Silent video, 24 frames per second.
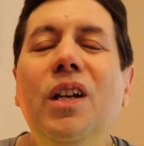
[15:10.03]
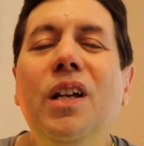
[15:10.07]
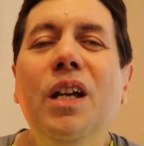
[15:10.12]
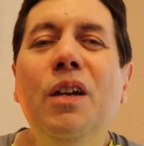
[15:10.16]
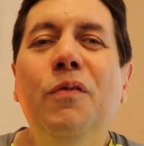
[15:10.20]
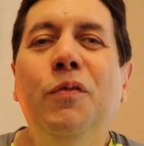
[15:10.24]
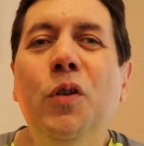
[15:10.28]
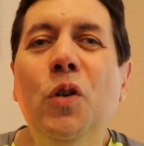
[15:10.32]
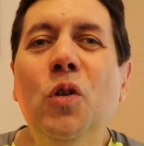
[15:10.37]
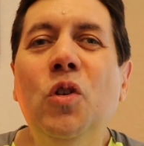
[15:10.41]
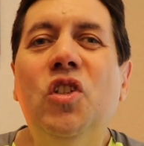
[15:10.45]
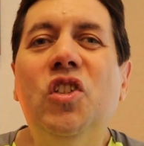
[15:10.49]

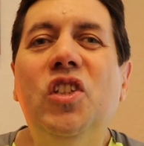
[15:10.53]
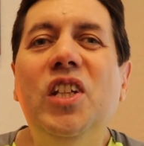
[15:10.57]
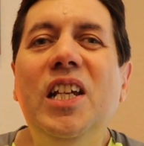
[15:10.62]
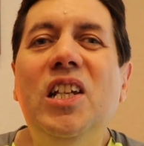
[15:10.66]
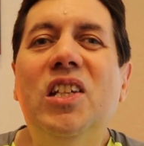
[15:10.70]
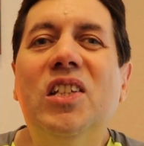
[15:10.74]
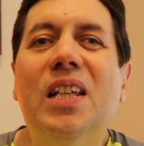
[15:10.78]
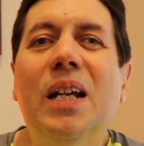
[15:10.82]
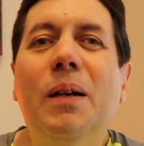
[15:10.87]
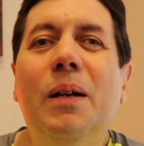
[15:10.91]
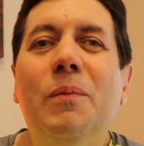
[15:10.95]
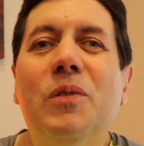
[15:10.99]
If you see
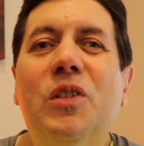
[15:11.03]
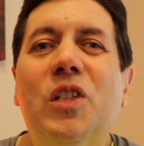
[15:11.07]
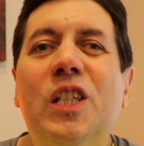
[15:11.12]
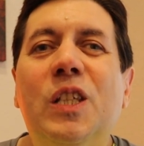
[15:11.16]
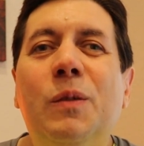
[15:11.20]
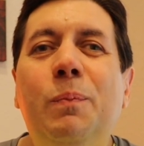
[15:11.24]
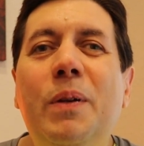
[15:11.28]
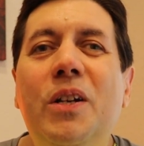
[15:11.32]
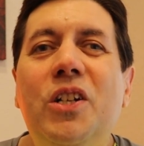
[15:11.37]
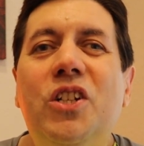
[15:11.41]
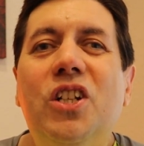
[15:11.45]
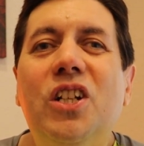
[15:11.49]
something
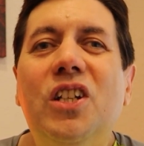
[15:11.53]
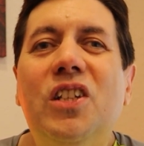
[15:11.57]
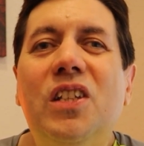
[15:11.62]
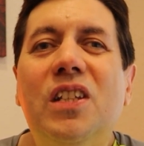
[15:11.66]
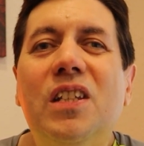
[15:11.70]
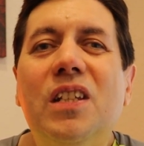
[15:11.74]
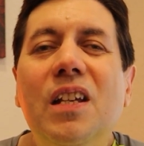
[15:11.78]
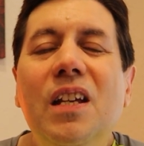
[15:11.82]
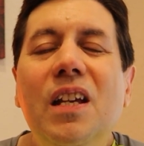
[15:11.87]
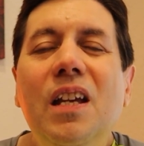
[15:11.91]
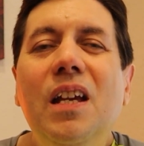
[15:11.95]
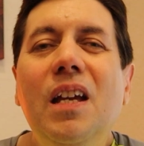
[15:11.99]

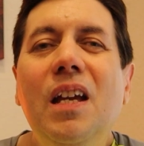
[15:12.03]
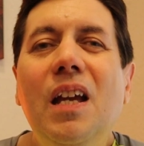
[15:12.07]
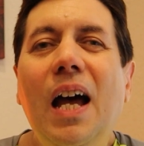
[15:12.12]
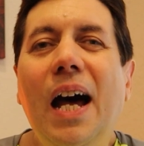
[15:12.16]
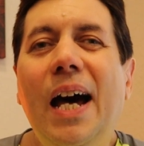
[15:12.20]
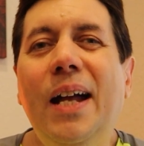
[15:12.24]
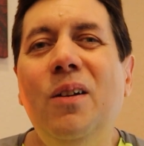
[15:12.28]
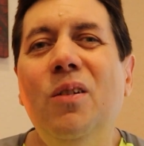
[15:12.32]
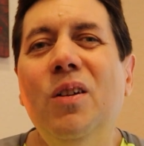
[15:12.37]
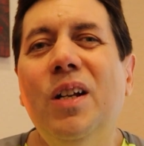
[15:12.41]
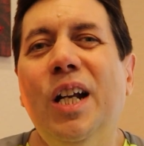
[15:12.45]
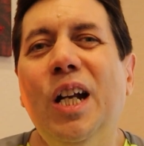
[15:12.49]
suspicious,
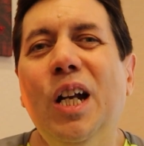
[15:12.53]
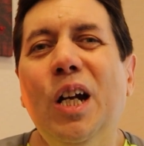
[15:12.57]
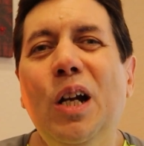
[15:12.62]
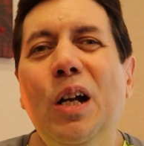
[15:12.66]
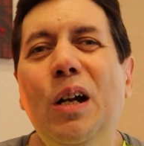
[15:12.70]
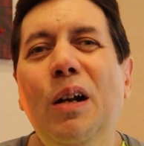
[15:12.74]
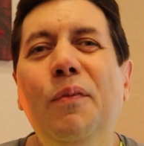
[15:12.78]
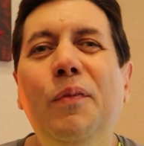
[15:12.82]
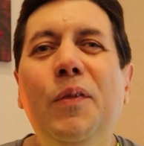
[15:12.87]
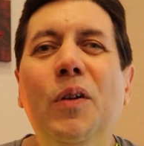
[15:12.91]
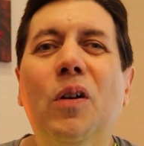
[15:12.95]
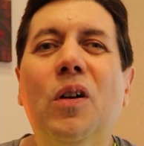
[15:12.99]
I don't
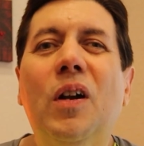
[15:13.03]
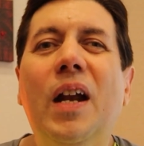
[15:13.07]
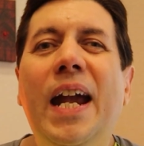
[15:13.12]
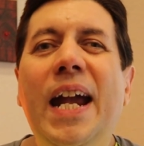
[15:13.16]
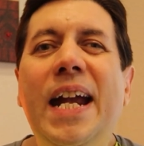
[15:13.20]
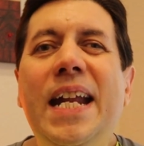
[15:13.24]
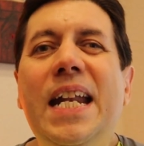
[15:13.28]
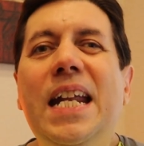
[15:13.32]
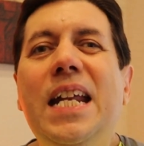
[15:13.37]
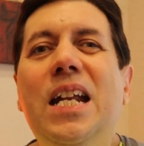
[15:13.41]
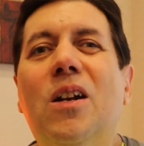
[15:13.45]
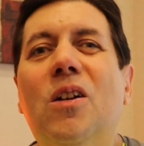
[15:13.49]
care if you're
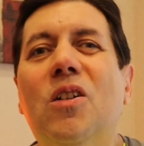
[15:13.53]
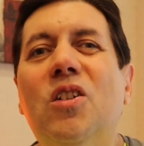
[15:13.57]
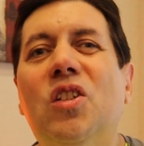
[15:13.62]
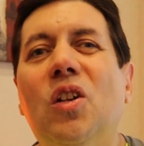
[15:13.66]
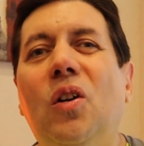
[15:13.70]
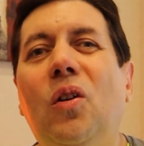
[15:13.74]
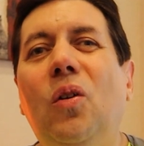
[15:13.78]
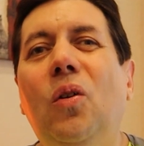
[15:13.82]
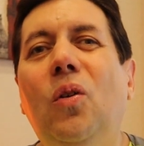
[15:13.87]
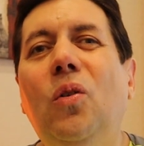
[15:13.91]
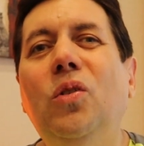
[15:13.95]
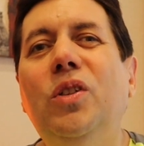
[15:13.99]
80 years
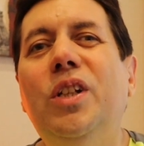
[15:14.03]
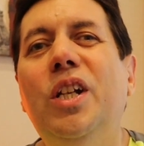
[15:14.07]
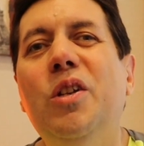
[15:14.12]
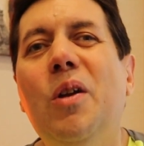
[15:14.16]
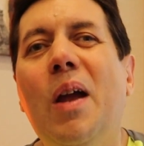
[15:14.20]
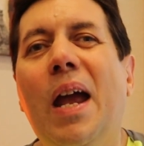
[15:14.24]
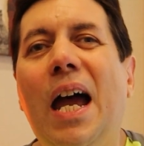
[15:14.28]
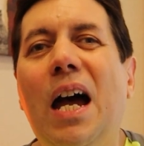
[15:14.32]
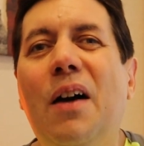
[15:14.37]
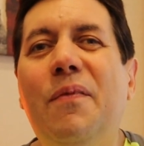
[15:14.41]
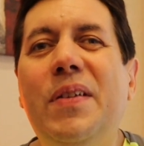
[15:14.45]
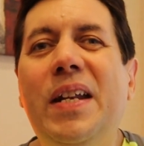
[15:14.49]
old and
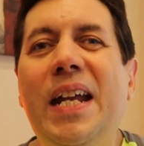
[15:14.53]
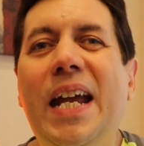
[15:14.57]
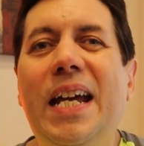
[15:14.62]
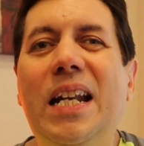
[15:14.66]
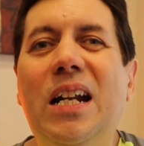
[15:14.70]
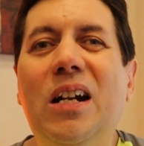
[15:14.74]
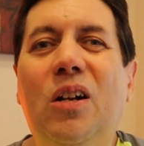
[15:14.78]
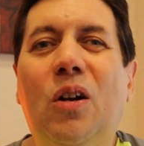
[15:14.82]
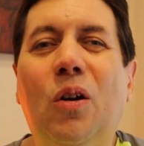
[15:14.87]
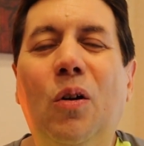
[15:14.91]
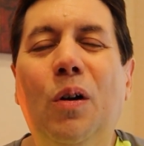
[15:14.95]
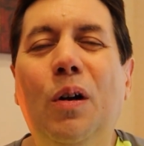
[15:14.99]
you haven't had
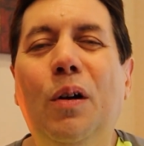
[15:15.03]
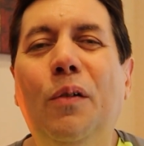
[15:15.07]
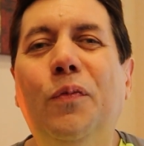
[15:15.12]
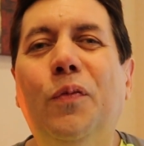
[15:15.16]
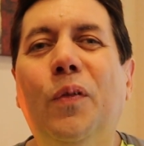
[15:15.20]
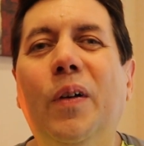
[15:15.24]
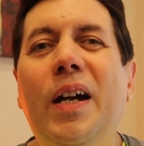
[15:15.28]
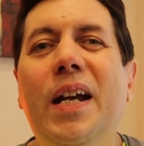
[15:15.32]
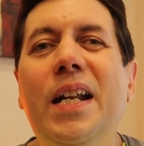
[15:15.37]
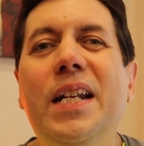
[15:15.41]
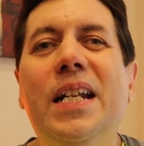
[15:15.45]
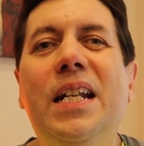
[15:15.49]
a
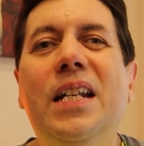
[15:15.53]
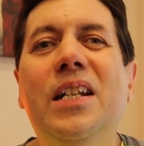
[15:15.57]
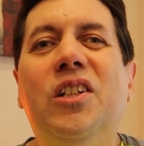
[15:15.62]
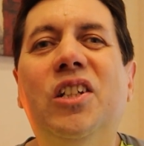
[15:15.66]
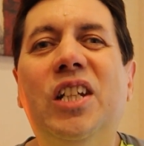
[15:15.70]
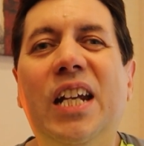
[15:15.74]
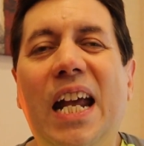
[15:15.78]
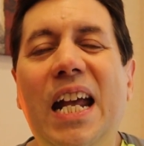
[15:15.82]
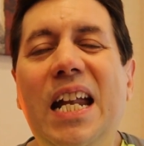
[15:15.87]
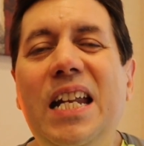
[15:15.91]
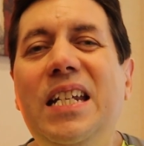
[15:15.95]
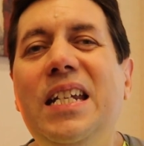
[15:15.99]
girlfriend in
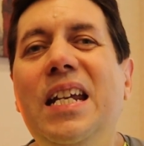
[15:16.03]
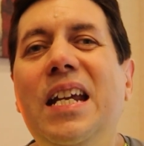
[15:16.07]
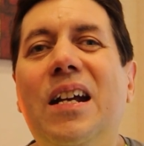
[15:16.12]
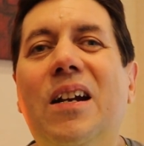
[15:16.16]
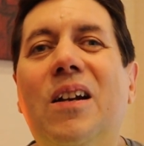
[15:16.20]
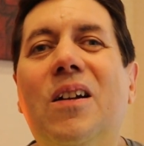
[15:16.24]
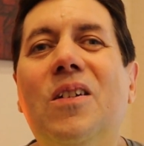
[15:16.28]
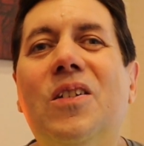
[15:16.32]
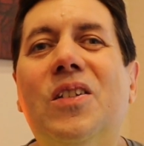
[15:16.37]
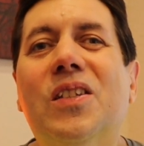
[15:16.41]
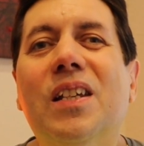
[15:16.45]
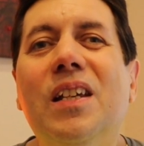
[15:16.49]
10
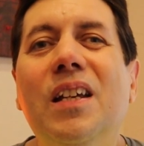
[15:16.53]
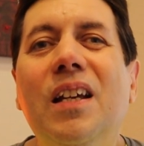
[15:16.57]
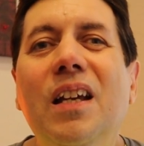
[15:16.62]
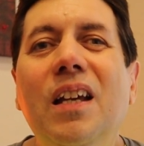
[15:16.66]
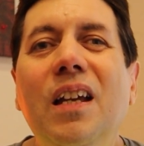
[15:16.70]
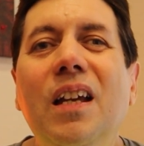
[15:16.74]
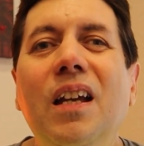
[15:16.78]
years,